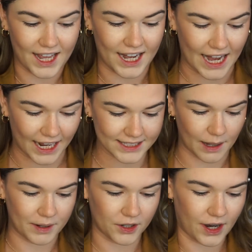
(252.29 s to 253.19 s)
Next,
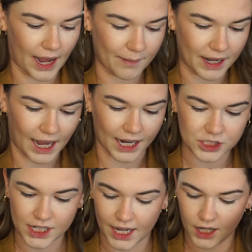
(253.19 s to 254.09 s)
I'm gonna grab an
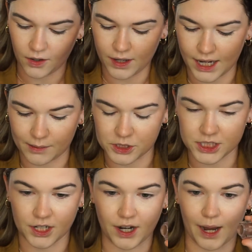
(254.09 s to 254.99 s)
eyeshadow, and I'm just
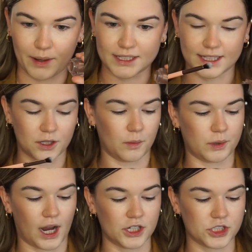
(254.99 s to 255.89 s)
gonna grab a single
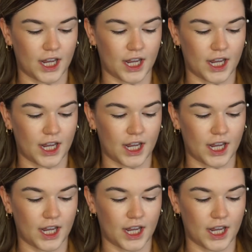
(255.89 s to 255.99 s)
brush,